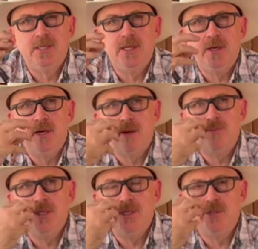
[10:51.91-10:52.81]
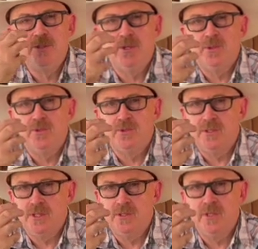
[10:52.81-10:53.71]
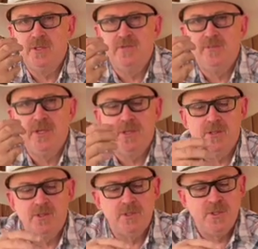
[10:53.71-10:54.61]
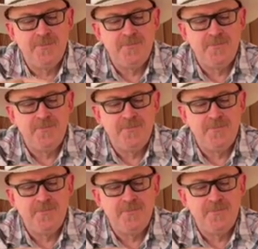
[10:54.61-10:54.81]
and not be so sensitive, because